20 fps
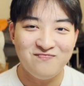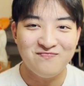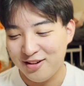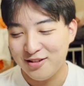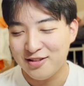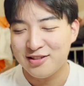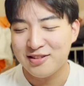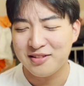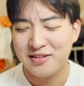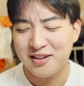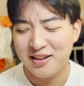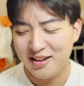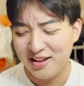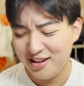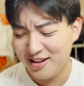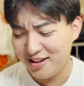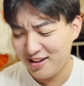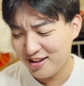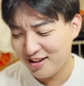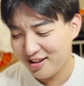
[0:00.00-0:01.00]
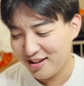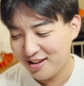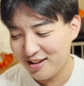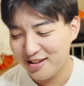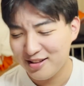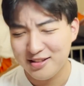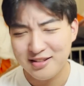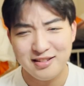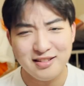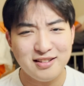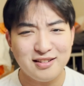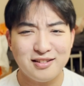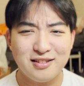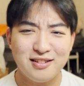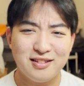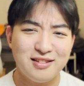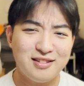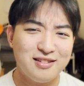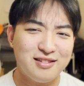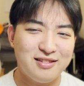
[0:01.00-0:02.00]
It's okay. It's not
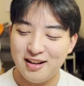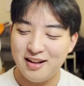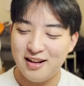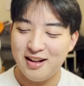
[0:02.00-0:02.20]
good though.